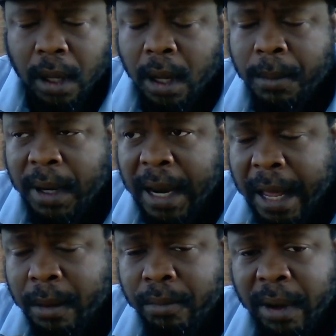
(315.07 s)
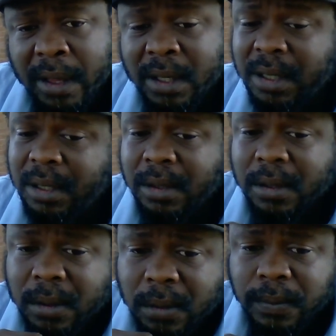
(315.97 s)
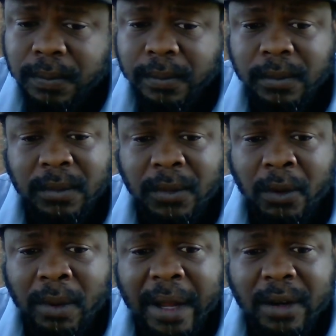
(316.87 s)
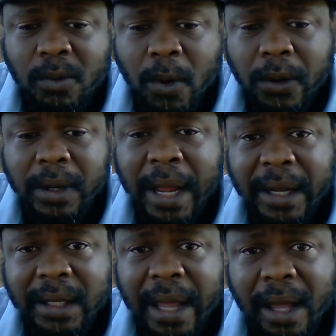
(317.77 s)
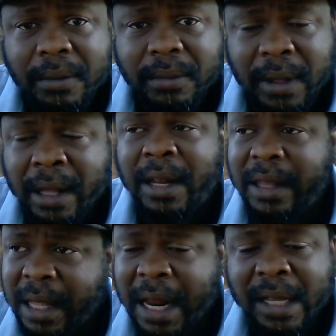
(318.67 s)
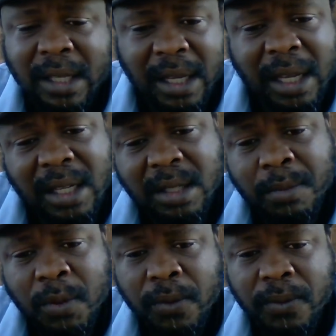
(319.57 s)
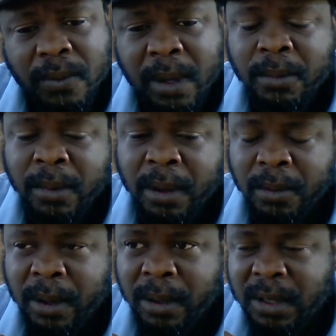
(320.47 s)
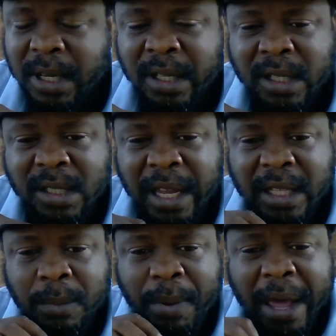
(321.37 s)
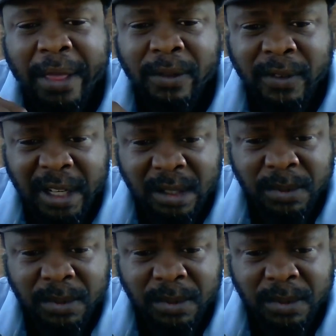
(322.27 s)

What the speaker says: A lot of brothers don't like to work like that. They like the easy move. We tend to take the path of least